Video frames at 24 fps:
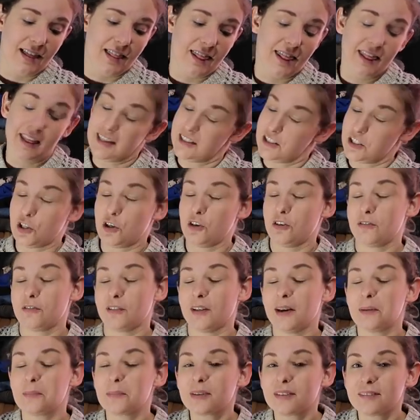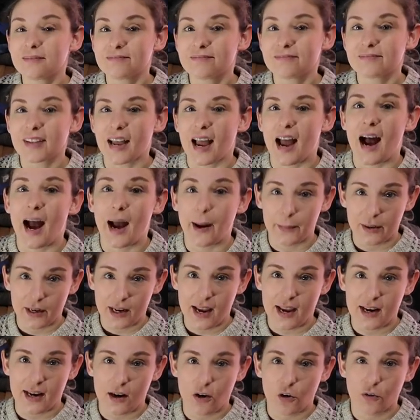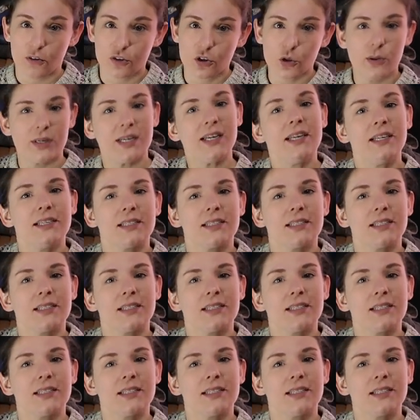That's a good flip. I'm going to hand it over to Dean.